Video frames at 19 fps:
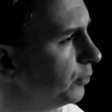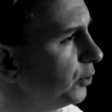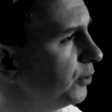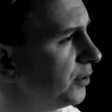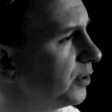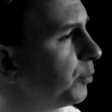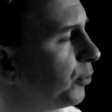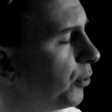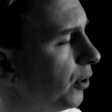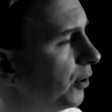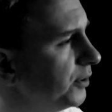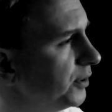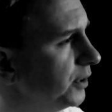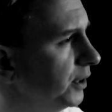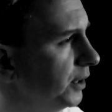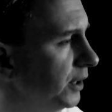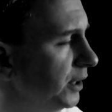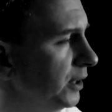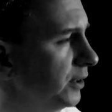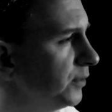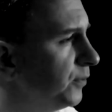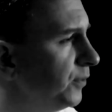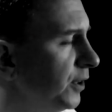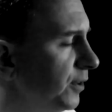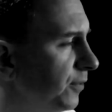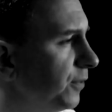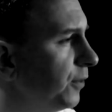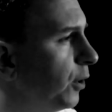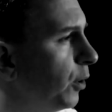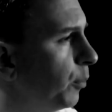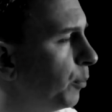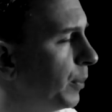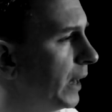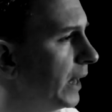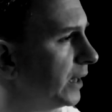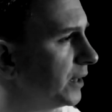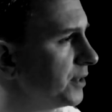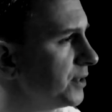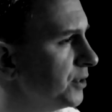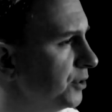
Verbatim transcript: unsurprisingly he's flip-flopped back